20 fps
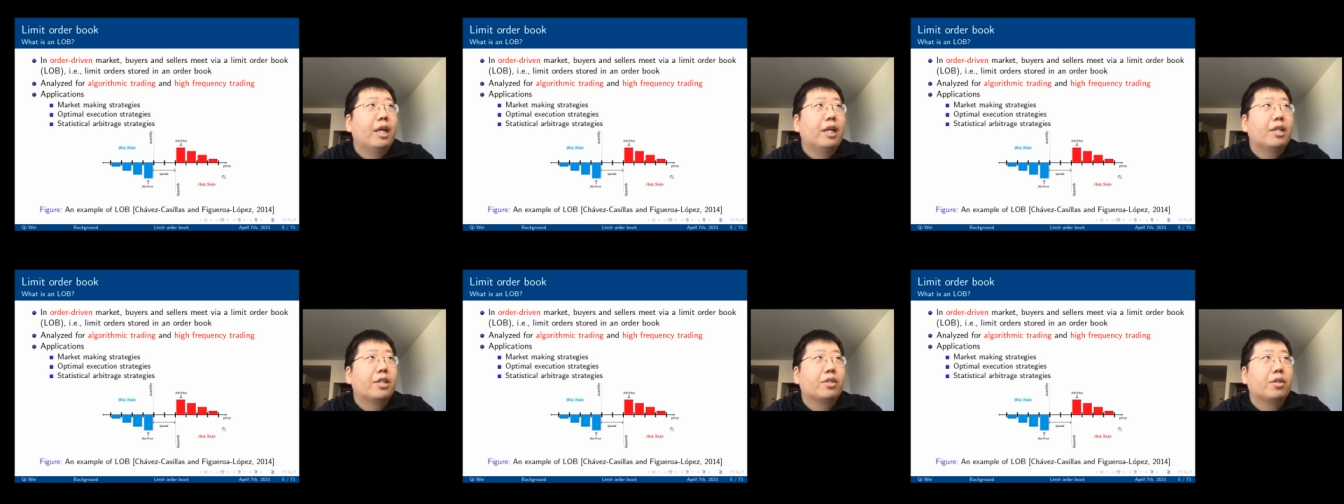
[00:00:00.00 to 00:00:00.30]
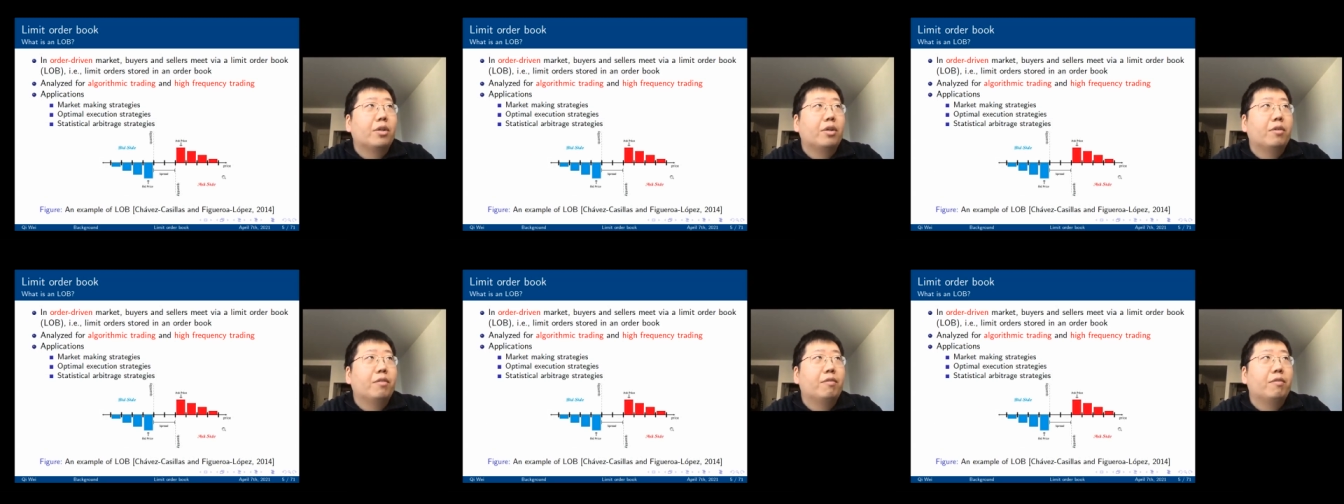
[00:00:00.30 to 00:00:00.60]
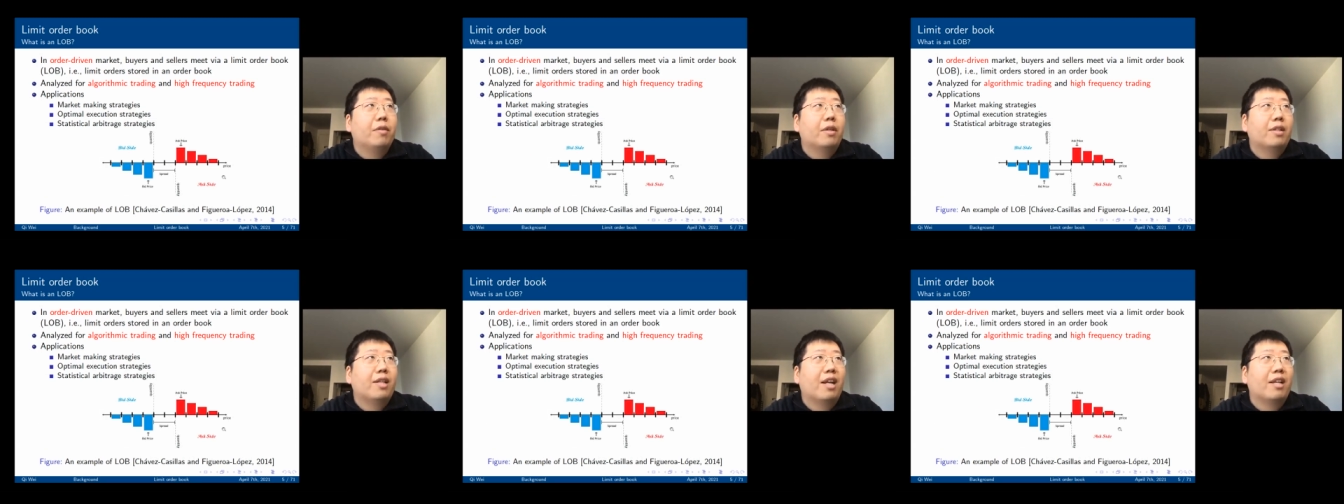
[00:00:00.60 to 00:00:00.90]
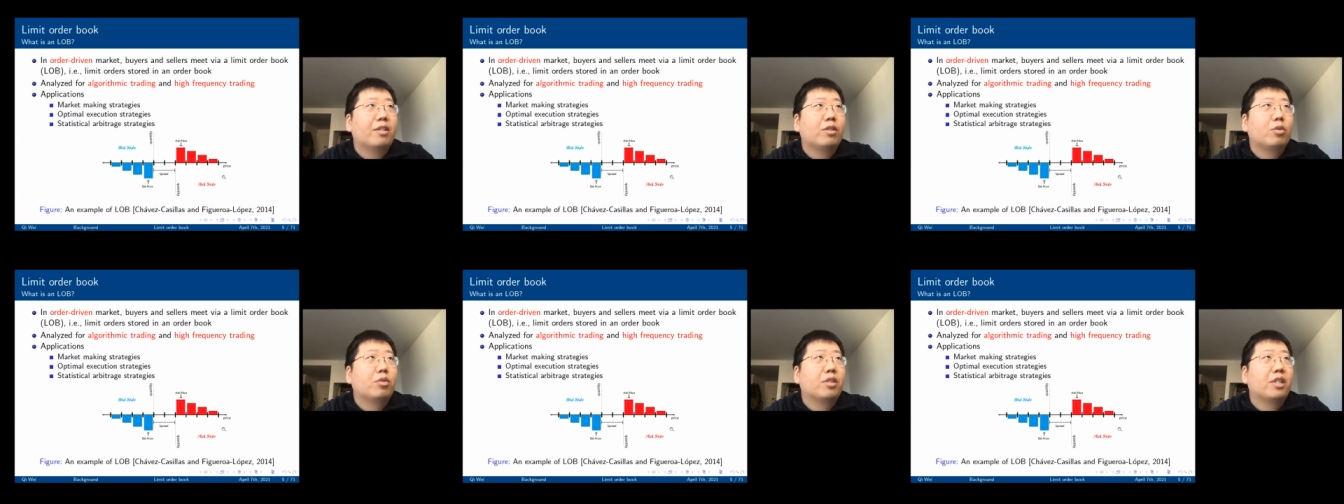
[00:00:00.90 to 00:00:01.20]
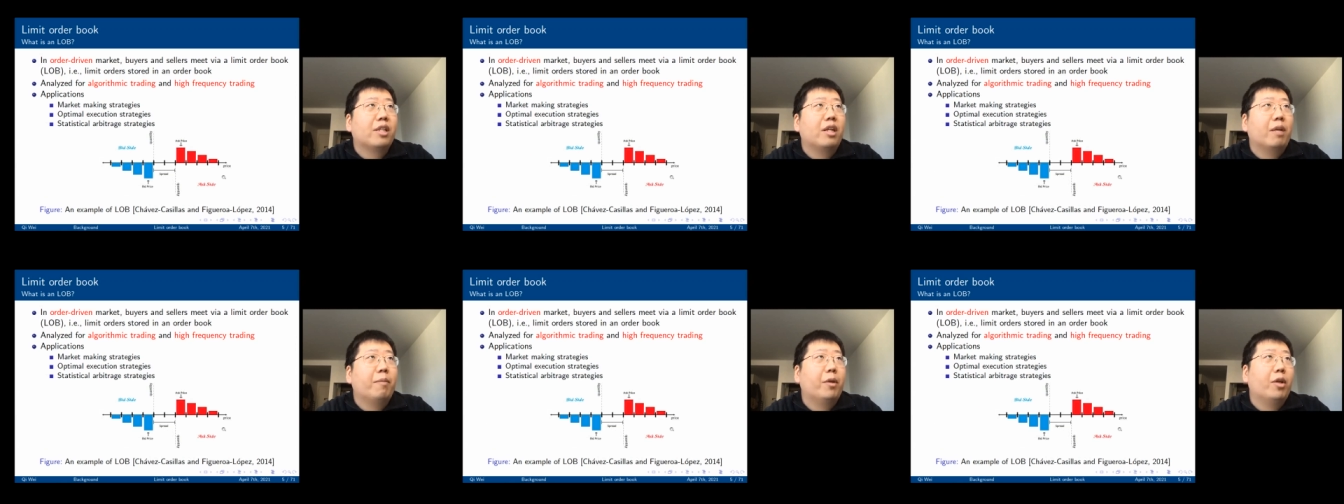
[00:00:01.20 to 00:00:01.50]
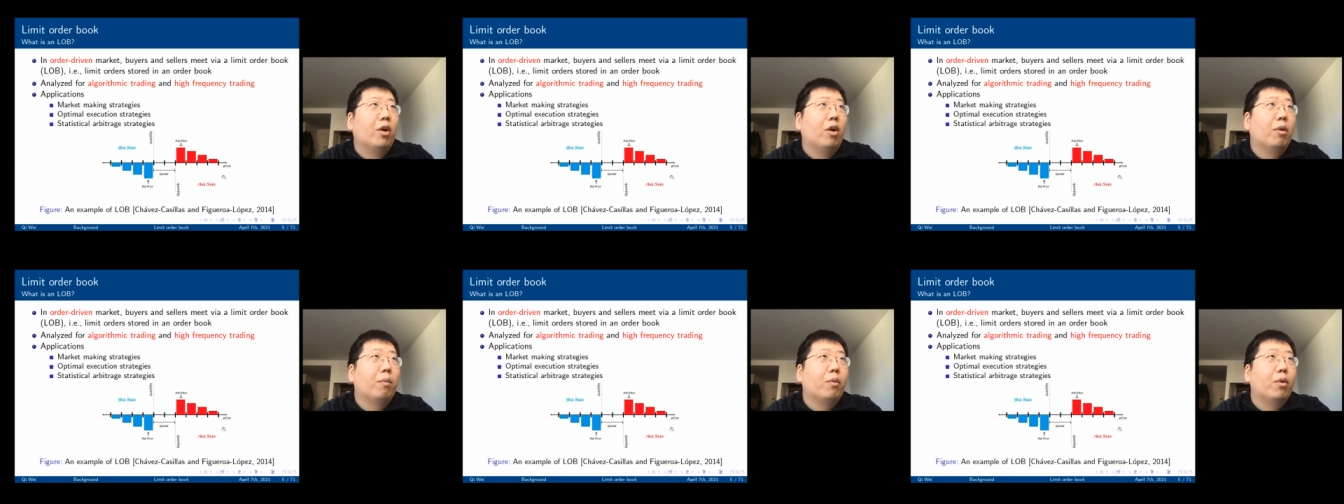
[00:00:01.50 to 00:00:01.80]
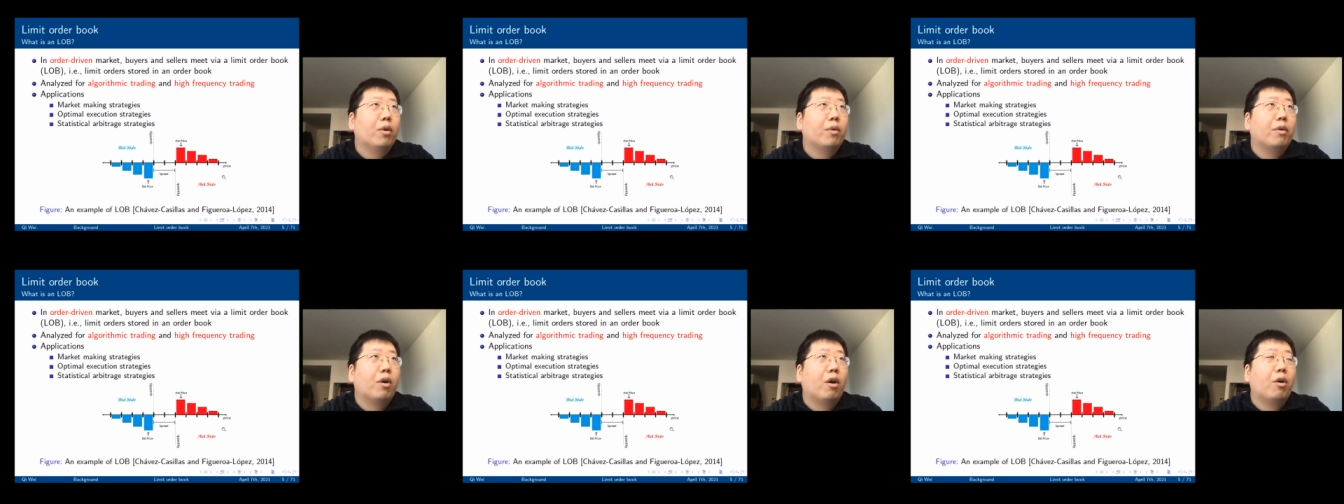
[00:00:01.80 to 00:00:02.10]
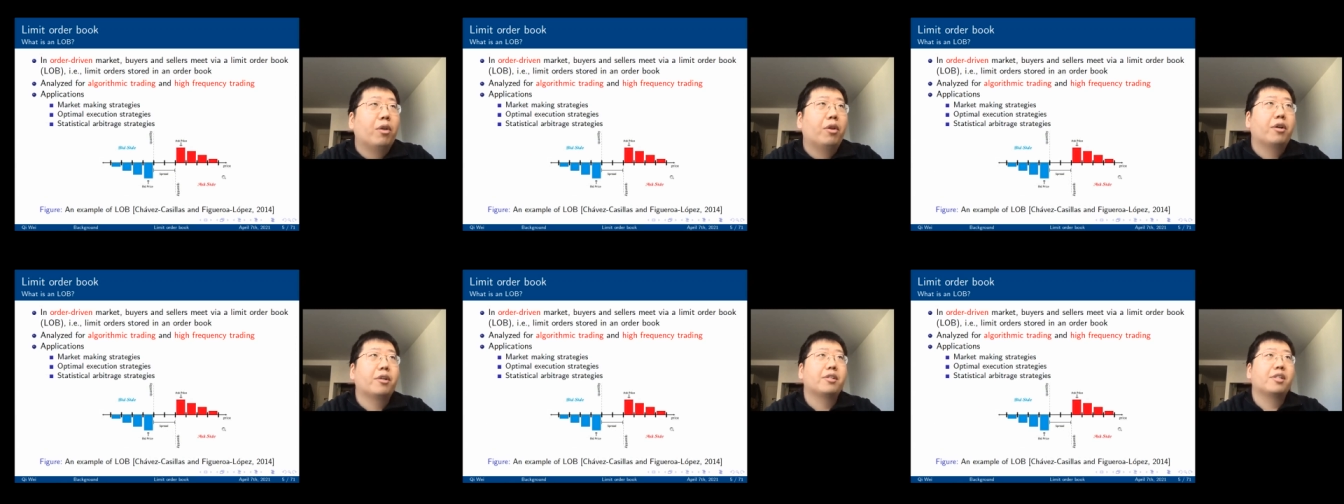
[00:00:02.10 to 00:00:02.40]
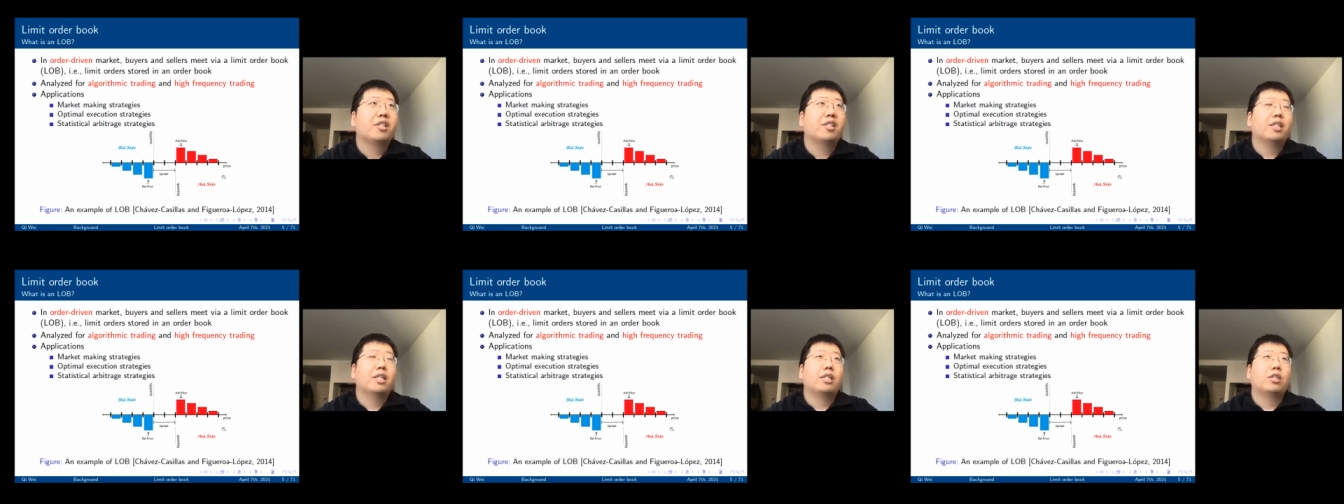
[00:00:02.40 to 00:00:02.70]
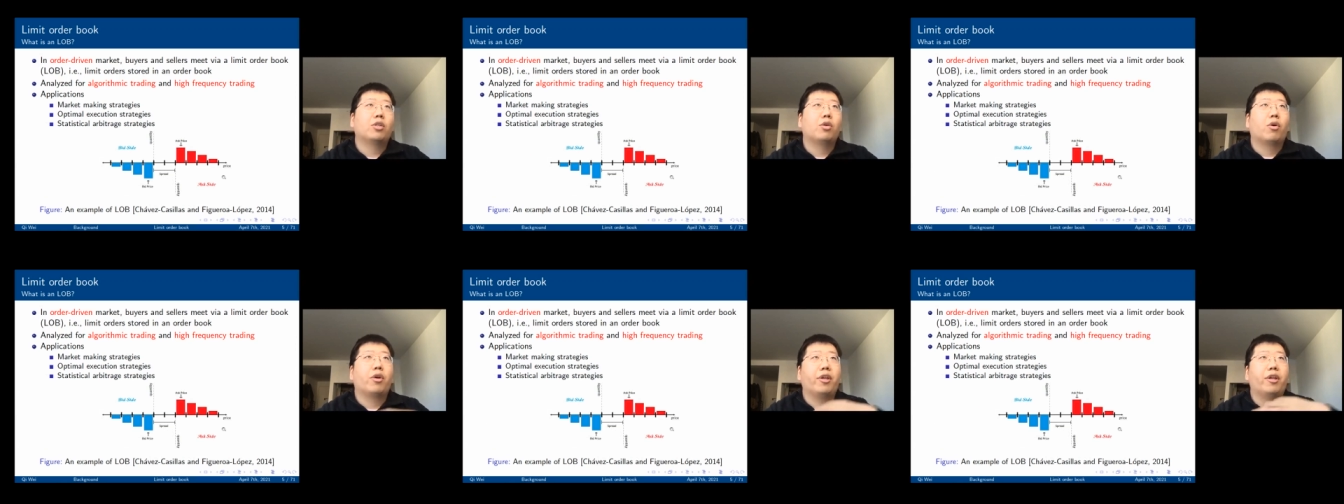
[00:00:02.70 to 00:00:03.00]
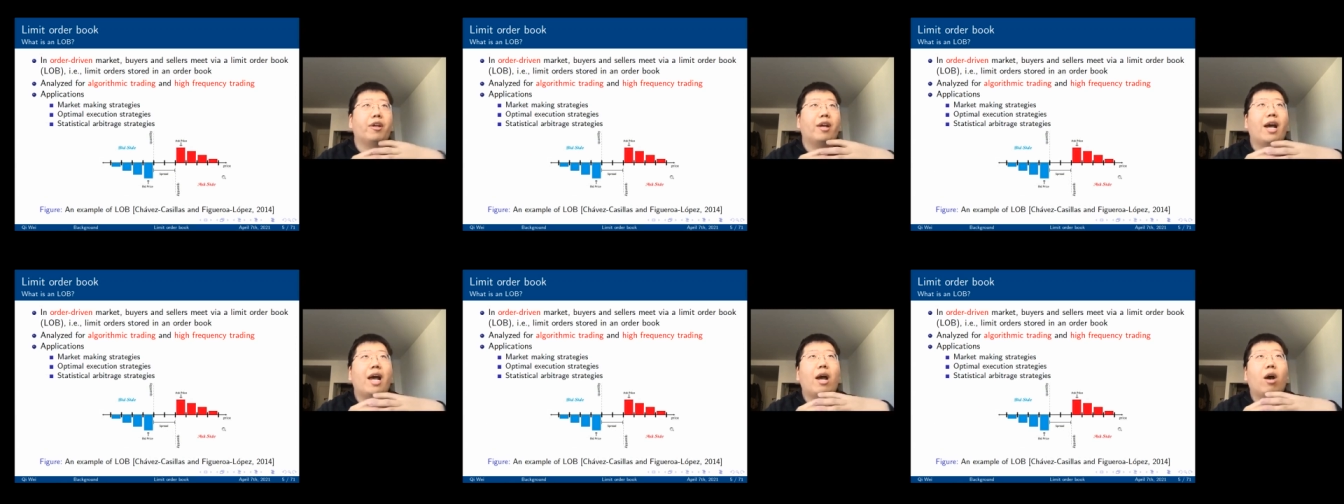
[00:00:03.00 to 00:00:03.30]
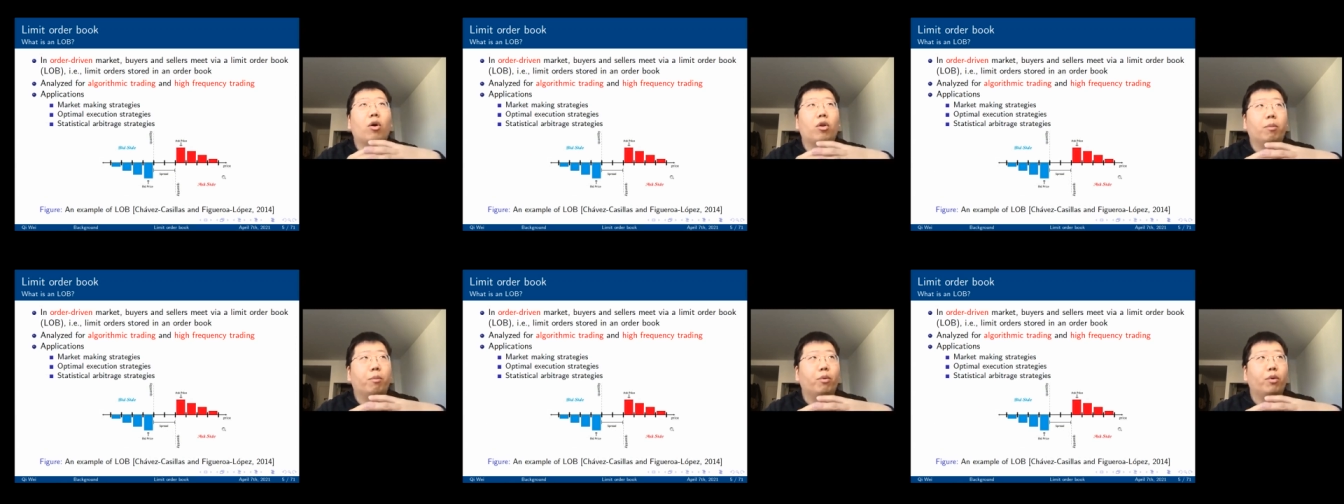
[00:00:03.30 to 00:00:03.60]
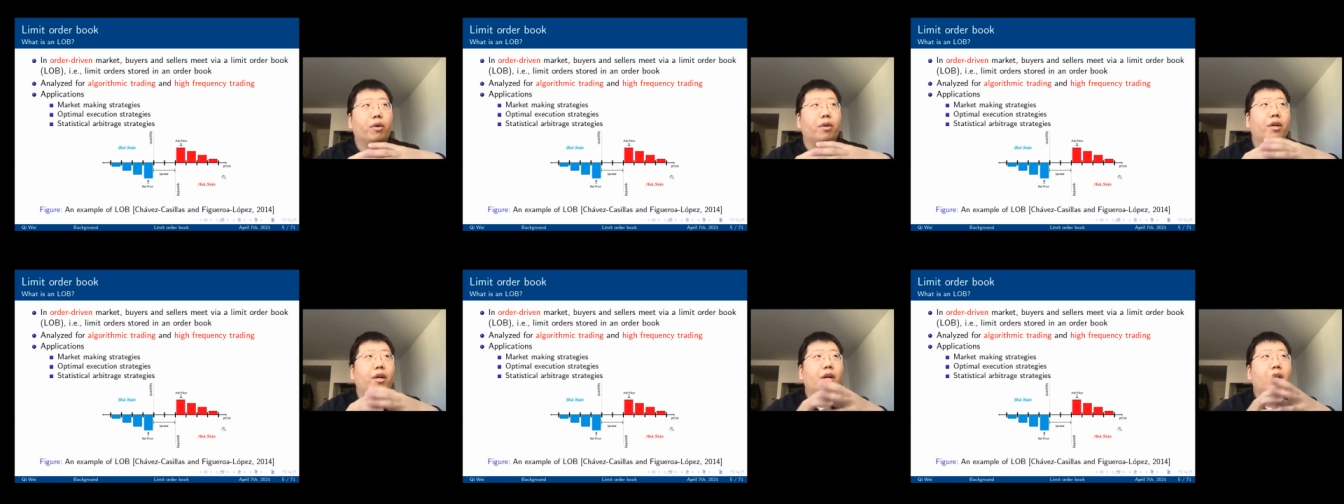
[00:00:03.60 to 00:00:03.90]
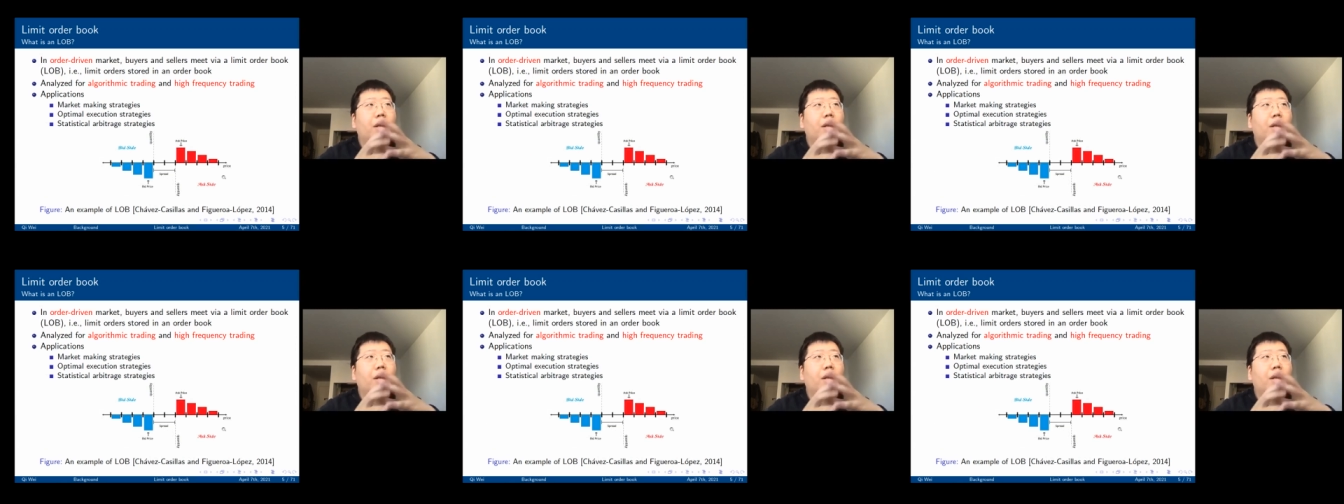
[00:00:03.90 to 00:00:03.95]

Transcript: So that is to say, the limited order book orders is stored in an order book.